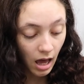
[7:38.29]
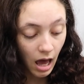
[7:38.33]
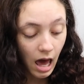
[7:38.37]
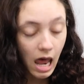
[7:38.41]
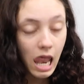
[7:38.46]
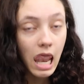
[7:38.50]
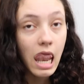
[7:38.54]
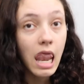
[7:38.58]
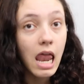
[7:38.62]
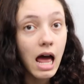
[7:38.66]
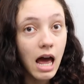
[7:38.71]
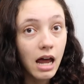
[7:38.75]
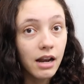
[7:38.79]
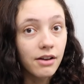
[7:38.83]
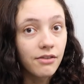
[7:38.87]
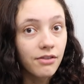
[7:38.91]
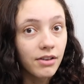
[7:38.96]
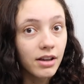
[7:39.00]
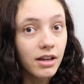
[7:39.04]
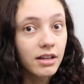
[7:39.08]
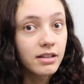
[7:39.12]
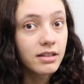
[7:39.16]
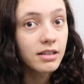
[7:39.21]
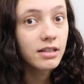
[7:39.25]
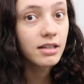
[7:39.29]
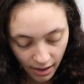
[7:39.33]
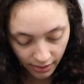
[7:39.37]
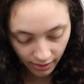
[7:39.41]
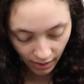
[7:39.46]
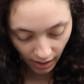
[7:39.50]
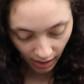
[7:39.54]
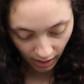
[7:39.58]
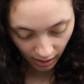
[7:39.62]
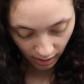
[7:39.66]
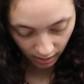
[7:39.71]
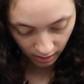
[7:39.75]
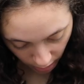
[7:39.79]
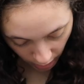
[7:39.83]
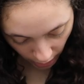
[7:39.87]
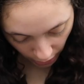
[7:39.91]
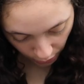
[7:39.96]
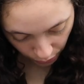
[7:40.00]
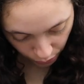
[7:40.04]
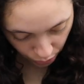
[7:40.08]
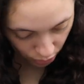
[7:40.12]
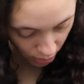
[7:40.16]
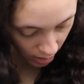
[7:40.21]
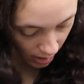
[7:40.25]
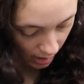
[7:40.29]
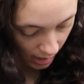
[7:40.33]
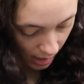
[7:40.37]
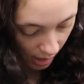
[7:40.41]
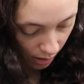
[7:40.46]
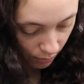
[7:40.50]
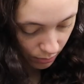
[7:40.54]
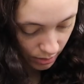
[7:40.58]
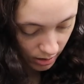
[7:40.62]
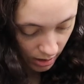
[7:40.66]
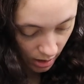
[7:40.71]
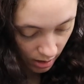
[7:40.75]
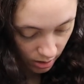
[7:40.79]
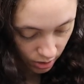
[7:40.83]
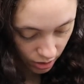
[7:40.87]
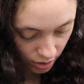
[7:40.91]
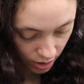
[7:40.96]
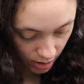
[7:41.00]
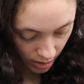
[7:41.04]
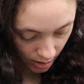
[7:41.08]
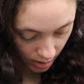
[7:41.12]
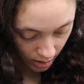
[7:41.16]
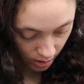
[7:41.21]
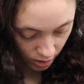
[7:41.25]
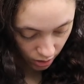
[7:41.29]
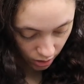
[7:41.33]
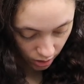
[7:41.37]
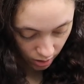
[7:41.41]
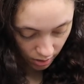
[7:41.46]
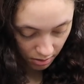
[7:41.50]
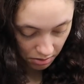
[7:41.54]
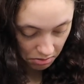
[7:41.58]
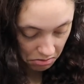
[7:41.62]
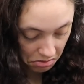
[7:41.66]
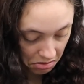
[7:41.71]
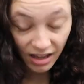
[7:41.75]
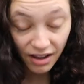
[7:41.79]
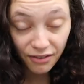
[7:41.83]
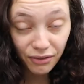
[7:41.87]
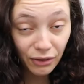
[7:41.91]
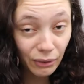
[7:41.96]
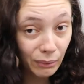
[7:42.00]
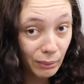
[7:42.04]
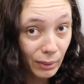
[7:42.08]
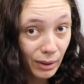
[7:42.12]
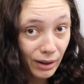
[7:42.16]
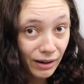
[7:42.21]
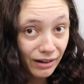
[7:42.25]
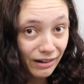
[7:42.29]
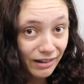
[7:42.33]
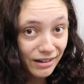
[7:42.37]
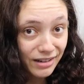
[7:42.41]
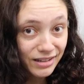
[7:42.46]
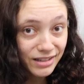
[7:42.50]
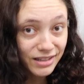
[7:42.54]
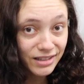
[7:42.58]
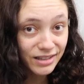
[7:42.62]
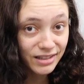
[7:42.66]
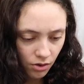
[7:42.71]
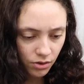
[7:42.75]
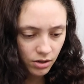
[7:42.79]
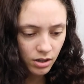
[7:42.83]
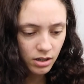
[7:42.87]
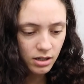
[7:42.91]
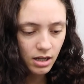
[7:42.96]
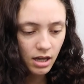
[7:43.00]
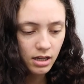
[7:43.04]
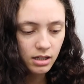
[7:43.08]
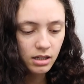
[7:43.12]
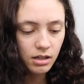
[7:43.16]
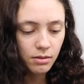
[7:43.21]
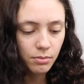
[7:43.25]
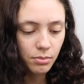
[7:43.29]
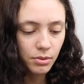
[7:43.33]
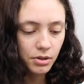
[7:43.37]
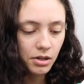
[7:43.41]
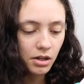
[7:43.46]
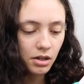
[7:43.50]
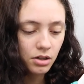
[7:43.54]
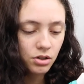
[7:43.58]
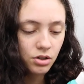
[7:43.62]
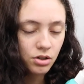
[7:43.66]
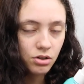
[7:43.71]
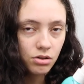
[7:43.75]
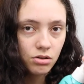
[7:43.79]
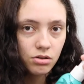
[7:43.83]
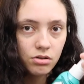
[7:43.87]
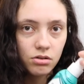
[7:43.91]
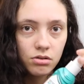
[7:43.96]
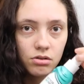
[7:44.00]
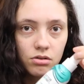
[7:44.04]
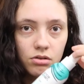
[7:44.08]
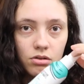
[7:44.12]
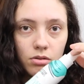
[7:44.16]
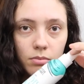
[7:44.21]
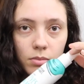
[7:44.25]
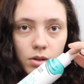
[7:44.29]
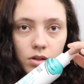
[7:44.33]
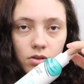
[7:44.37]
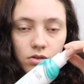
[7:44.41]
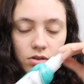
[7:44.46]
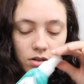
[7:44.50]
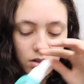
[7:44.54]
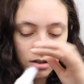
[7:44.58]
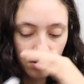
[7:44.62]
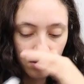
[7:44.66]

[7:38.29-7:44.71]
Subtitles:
A lot of it, and then blow dry it out with tension and it just never works. But this has heat protection, so I'm gonna use